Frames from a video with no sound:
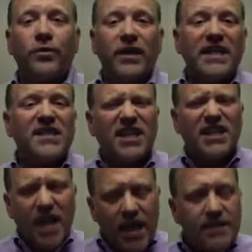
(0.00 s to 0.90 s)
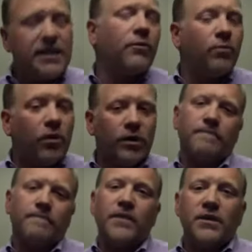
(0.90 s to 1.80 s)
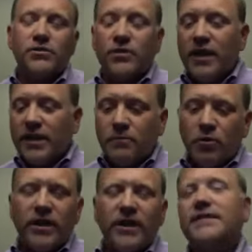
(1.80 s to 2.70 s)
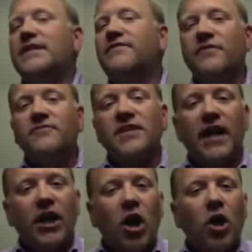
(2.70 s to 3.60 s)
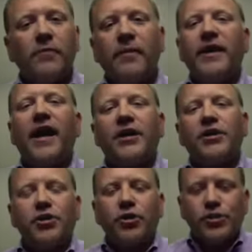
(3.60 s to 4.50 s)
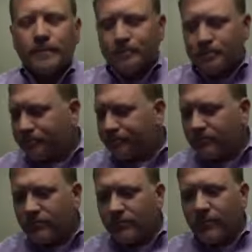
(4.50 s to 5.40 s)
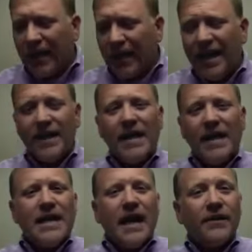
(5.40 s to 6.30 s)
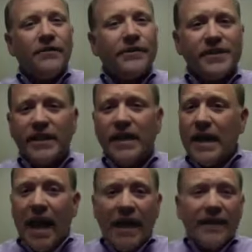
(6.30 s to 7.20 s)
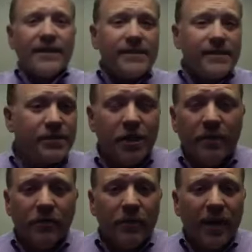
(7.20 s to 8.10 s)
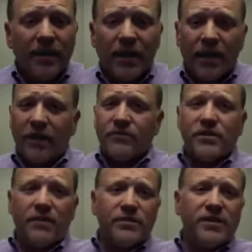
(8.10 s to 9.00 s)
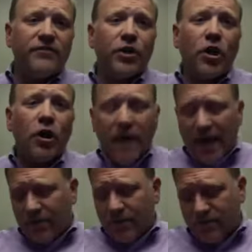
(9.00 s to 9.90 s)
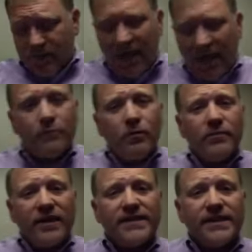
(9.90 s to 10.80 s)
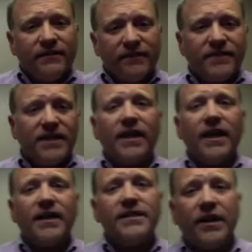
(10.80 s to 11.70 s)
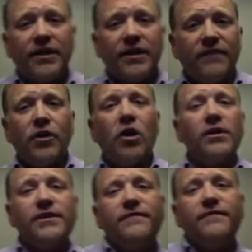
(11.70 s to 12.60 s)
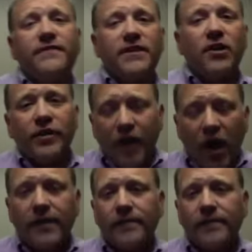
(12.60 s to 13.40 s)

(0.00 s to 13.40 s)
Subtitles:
And he's like, "Yes, that will work." So the next morning at 10:15, I call him up, get out of church. And I literally said, "Hey, Les, this is J. Michael Manley. I was giving you a call back. We had an appointment at 10:15, and I desired to give you a call at 10:15 on the dot."